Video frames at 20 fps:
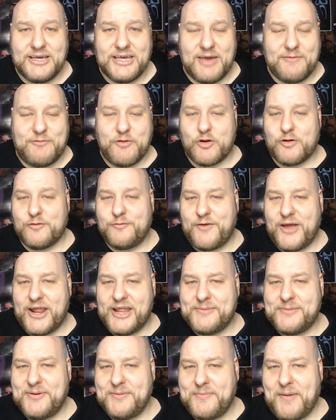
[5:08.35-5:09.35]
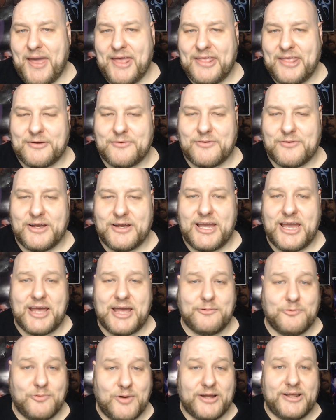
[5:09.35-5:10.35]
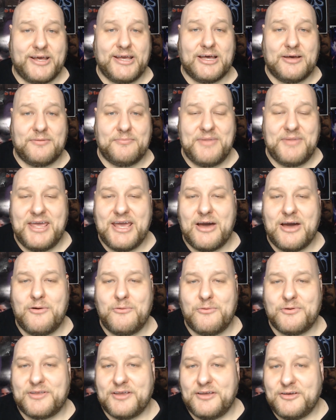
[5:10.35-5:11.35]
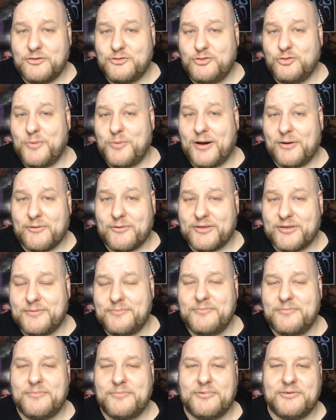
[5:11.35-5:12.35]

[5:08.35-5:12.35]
If you're a fan of The Big Bang Theory and want to help me out with the YouTube algorithm,